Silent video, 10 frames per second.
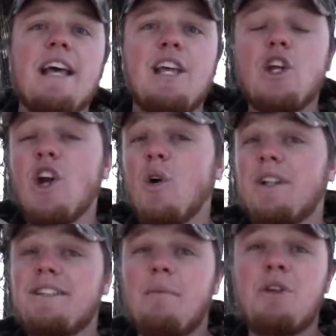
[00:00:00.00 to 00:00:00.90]
you can go
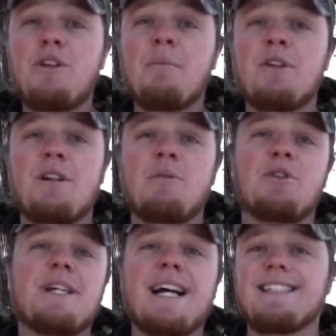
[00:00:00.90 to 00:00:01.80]
to
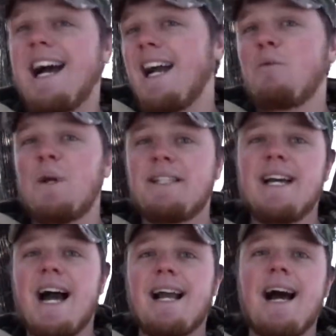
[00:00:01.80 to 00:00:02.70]

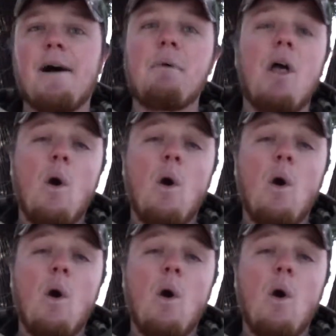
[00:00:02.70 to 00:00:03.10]
www.tidwe.com